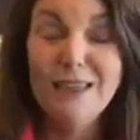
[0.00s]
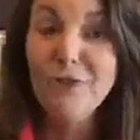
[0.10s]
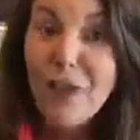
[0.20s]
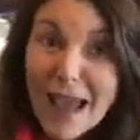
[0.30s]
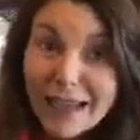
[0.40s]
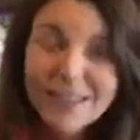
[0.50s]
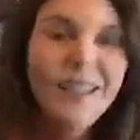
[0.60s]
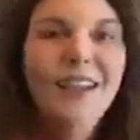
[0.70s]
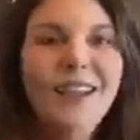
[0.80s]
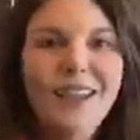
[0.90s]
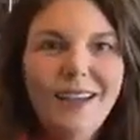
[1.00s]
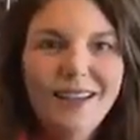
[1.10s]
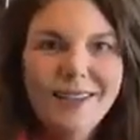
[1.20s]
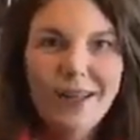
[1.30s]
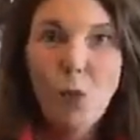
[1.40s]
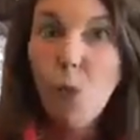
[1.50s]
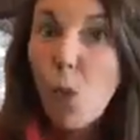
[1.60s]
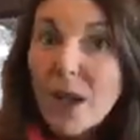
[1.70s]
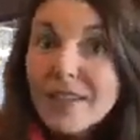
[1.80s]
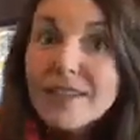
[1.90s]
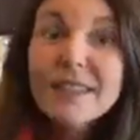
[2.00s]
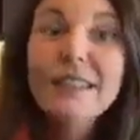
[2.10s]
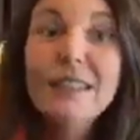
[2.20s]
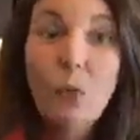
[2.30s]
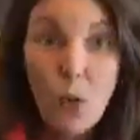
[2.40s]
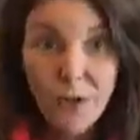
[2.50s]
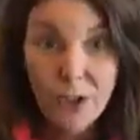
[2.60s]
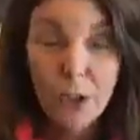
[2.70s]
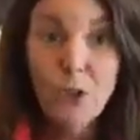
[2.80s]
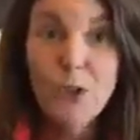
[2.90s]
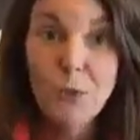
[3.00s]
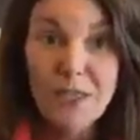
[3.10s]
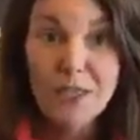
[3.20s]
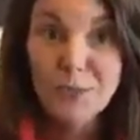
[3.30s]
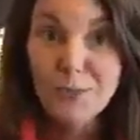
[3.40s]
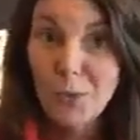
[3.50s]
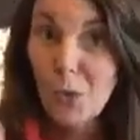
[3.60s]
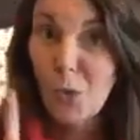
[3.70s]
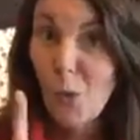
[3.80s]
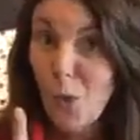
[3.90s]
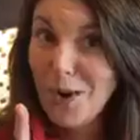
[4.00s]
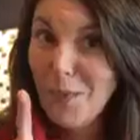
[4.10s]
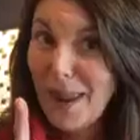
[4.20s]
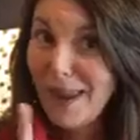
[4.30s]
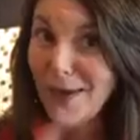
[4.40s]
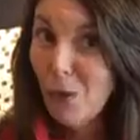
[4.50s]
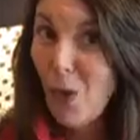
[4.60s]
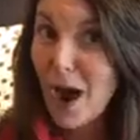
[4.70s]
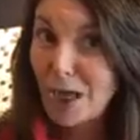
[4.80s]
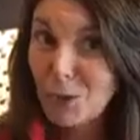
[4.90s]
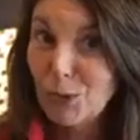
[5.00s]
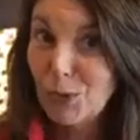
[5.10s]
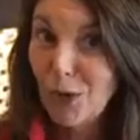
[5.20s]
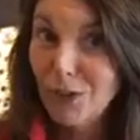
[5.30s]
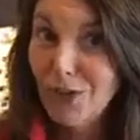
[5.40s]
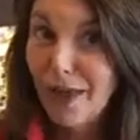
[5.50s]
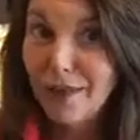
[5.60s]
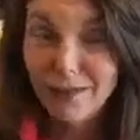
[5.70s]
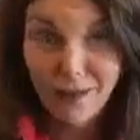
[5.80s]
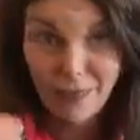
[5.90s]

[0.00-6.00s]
In fact, it's a one skillet wonder, which means one pan to wash when you're all done.